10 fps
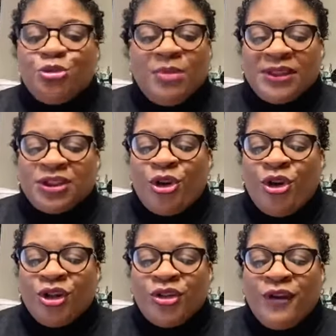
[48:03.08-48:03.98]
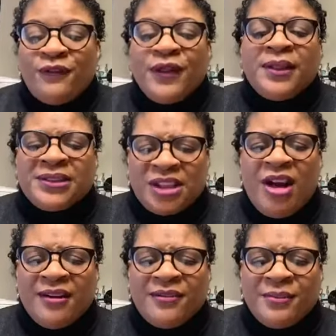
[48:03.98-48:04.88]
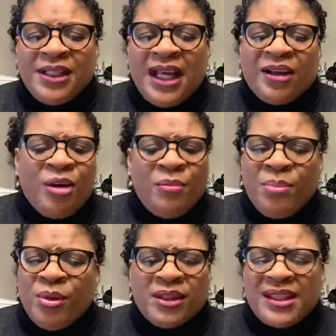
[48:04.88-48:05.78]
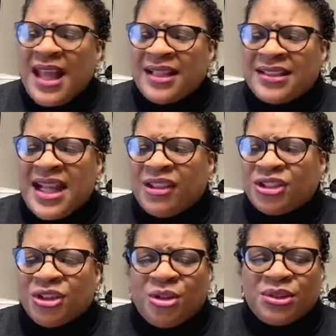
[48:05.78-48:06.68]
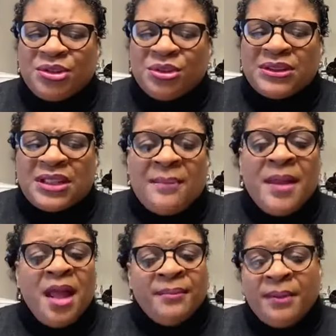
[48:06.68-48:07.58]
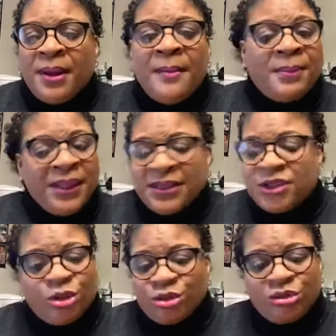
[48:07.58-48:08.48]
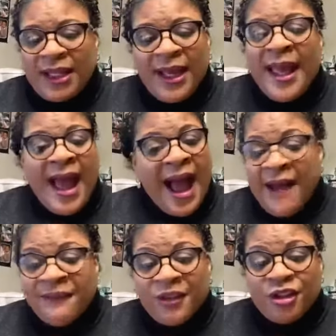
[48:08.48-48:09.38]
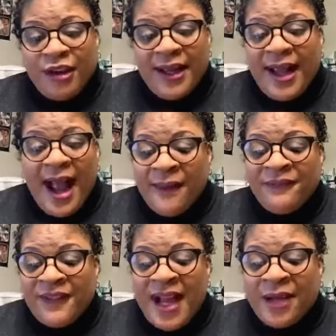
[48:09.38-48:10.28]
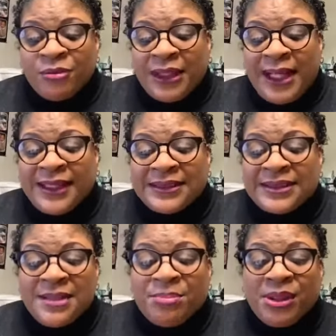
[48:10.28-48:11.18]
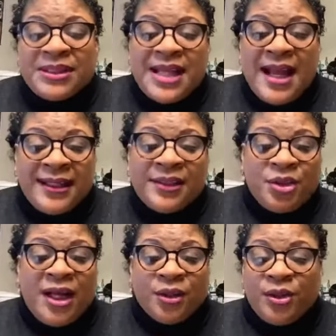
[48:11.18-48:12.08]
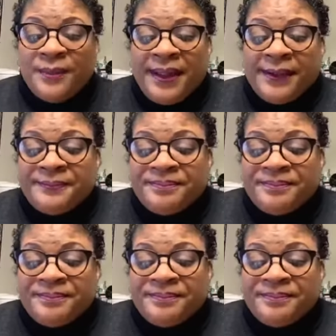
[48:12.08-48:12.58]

much. So all y'all feeling sorry for me, like, oh, poor child, she always doing something, blah, blah. Please don't do that. I feel great. I'm fine. When I get sleepy and tired, I know how to go to bed.